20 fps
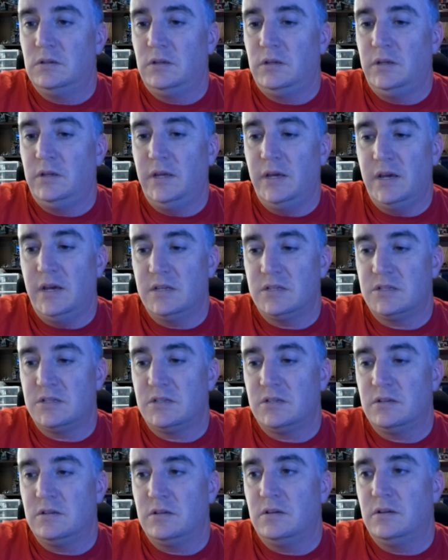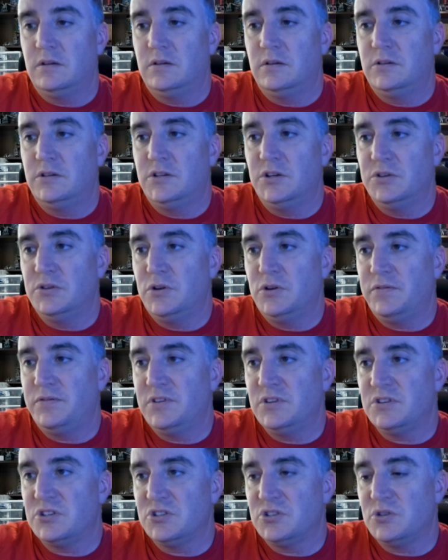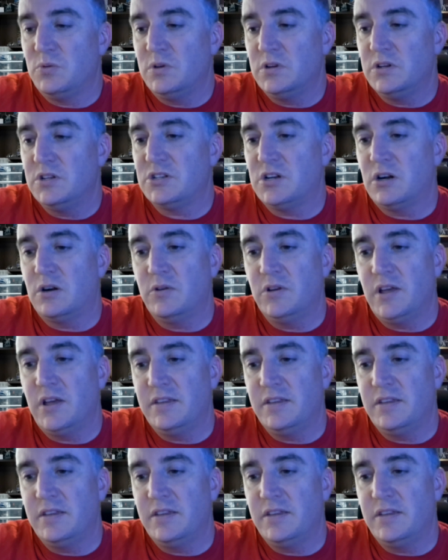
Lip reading: Yes. Don't know if this is the one to start with.